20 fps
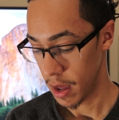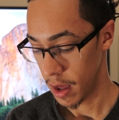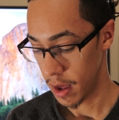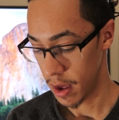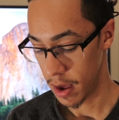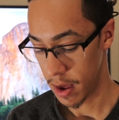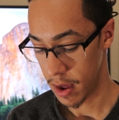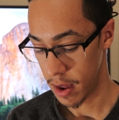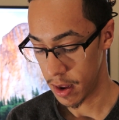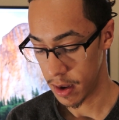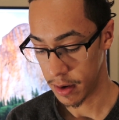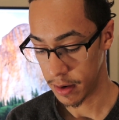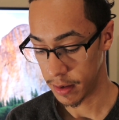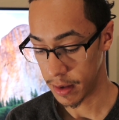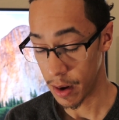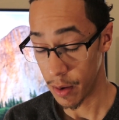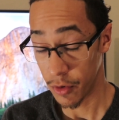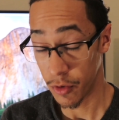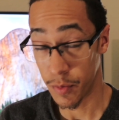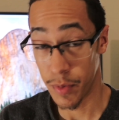and
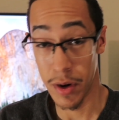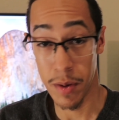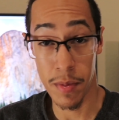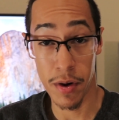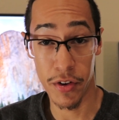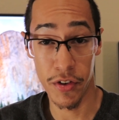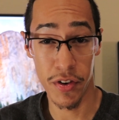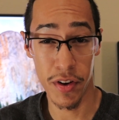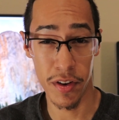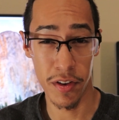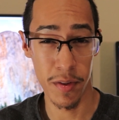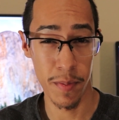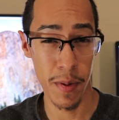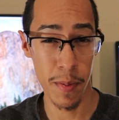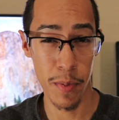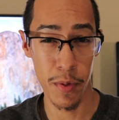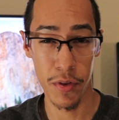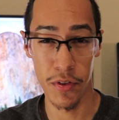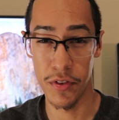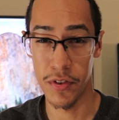that was pretty much it some
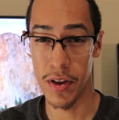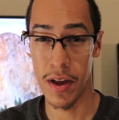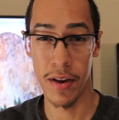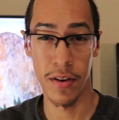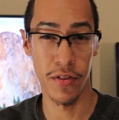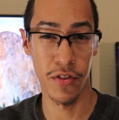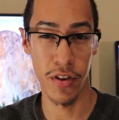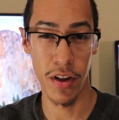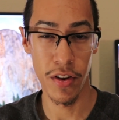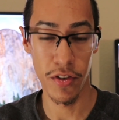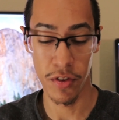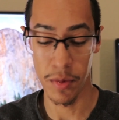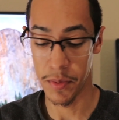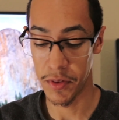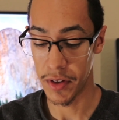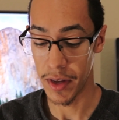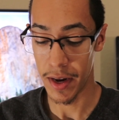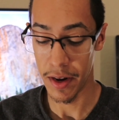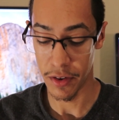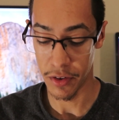people said change some
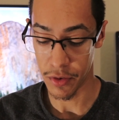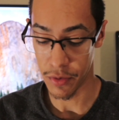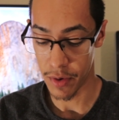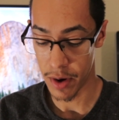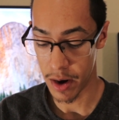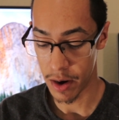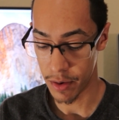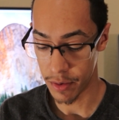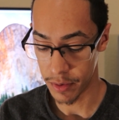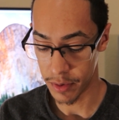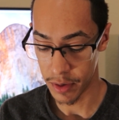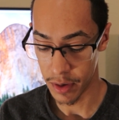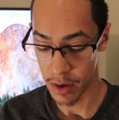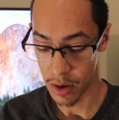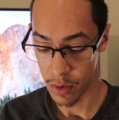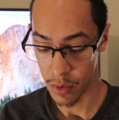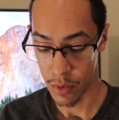settings around